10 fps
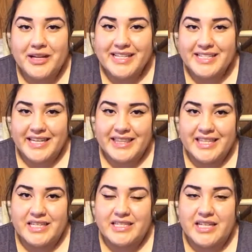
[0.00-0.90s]
you guys like
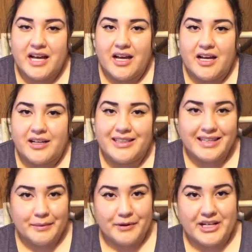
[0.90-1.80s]
this
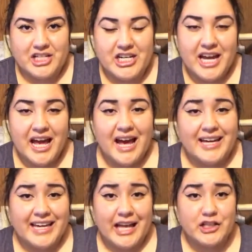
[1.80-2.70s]
collaboration.
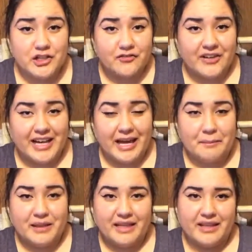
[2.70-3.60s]
Again, don't forget
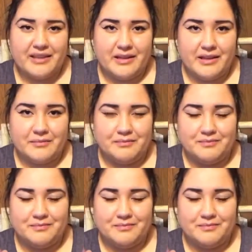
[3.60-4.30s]
the